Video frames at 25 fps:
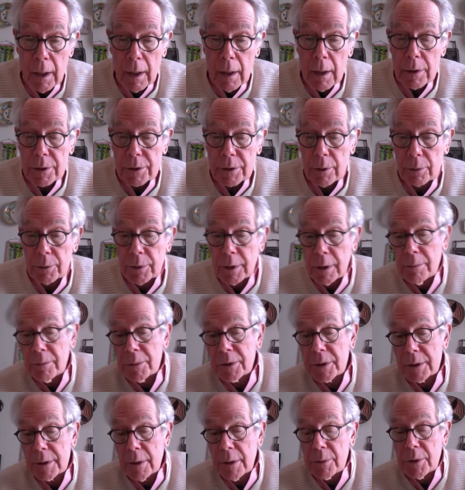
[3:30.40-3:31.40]
So
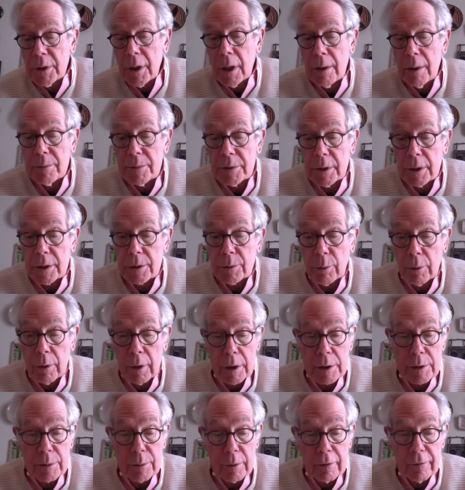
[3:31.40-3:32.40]
sometimes these
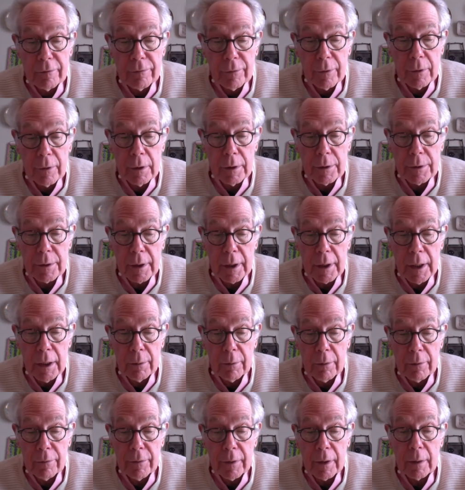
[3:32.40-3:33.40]
words refer to how
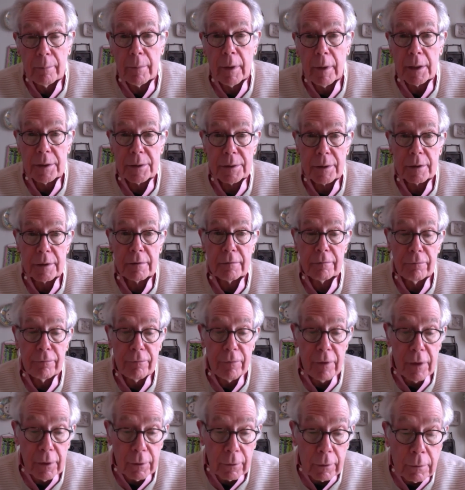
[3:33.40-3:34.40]
a thing makes us
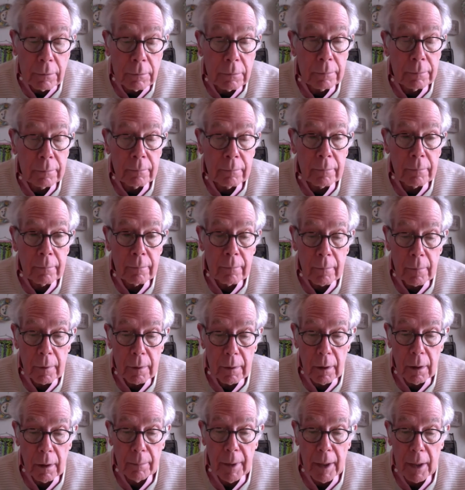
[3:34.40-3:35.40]
feel
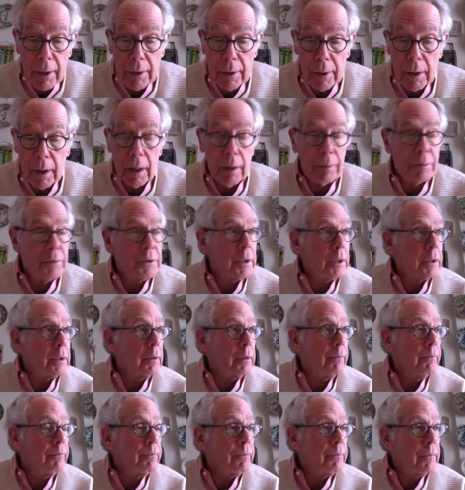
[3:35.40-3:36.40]
about an object,
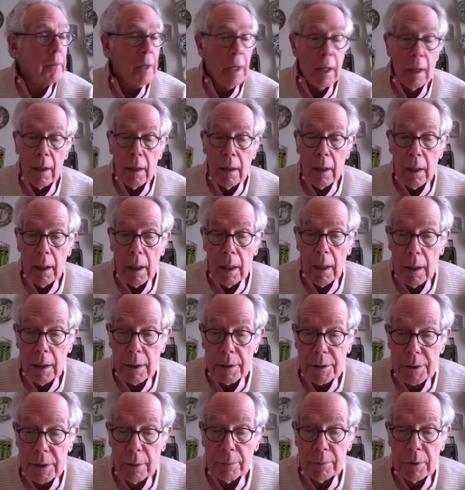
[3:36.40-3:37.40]

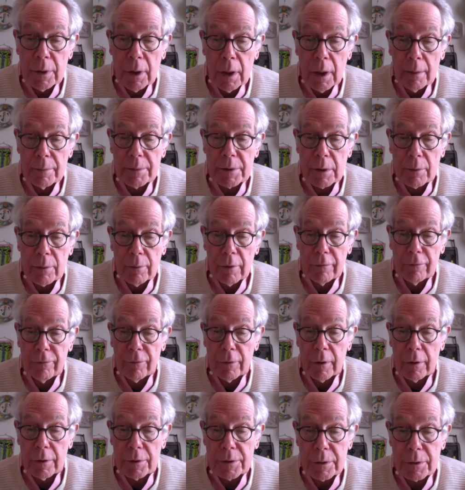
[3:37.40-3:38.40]
and sometimes it
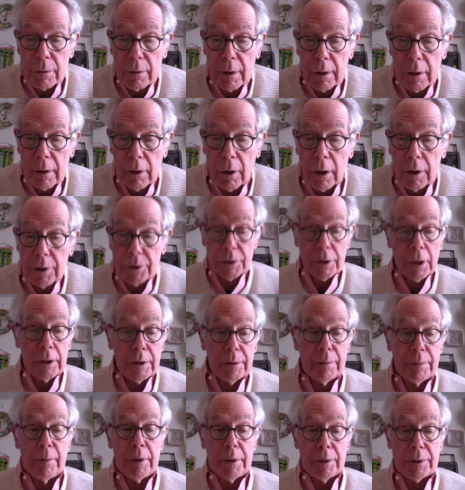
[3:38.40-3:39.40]
refers to our
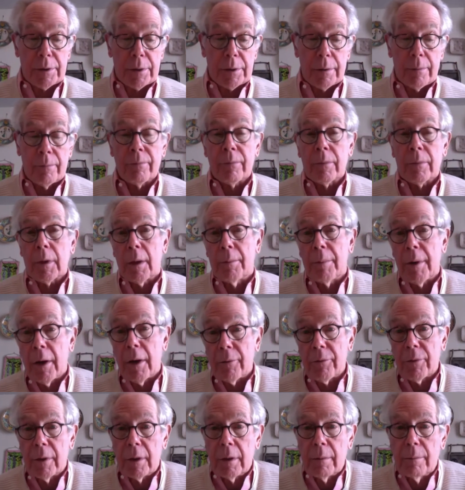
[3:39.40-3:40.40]
judgments
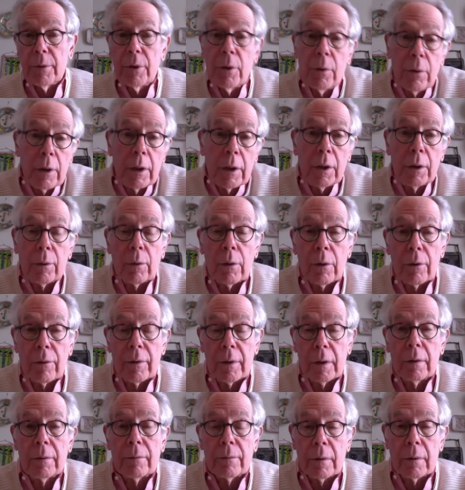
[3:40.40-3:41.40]
about the beauty or
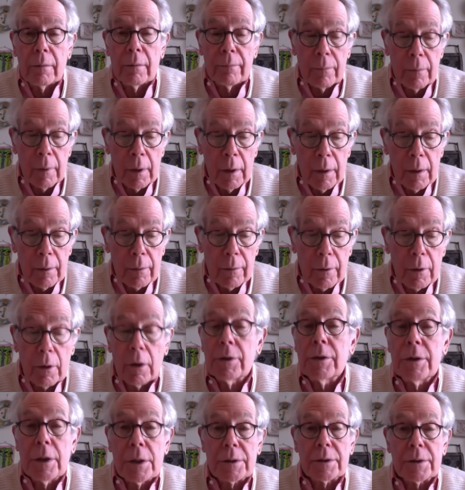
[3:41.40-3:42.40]
the
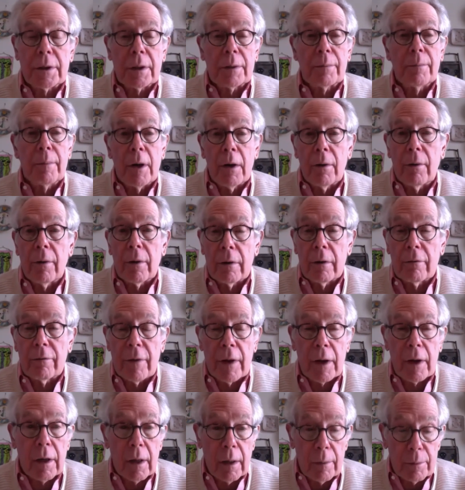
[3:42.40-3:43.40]
artistic merit of
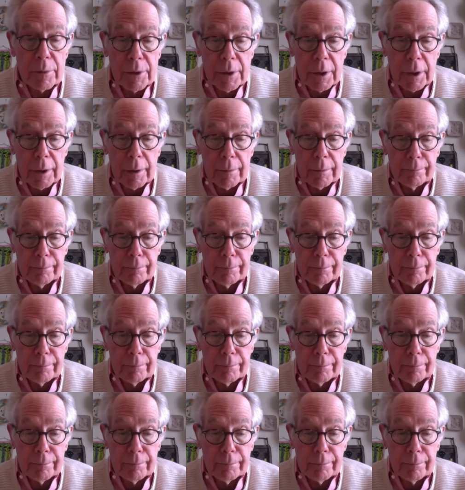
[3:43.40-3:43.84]
that object.